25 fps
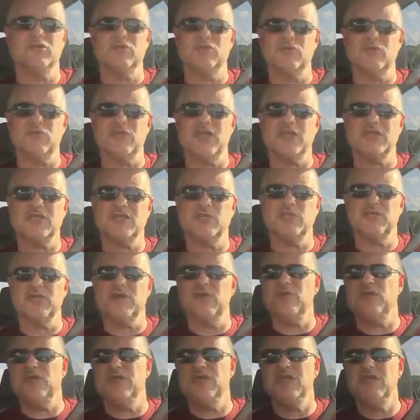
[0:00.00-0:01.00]
direction
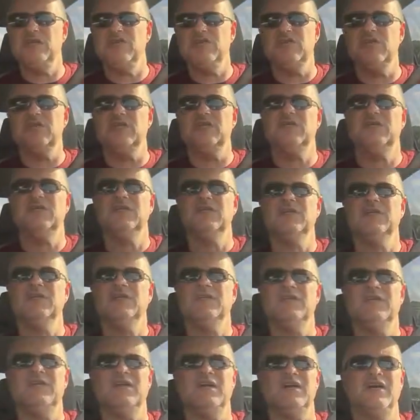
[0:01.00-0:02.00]
without even
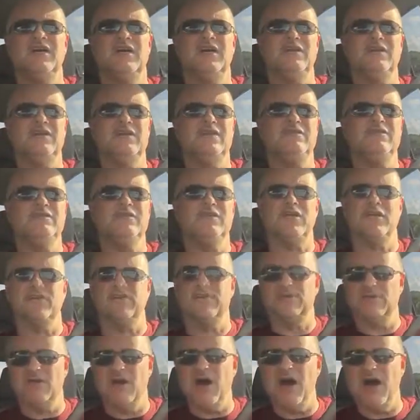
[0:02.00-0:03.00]
a
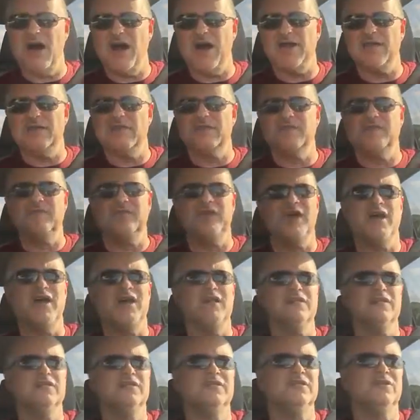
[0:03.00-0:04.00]
thought
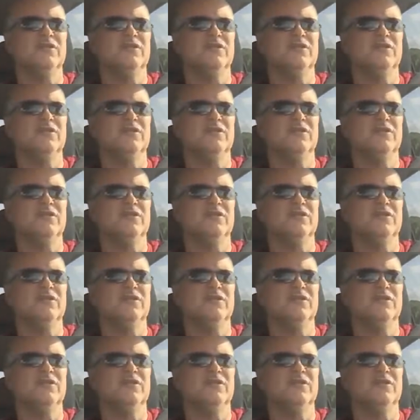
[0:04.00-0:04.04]
that,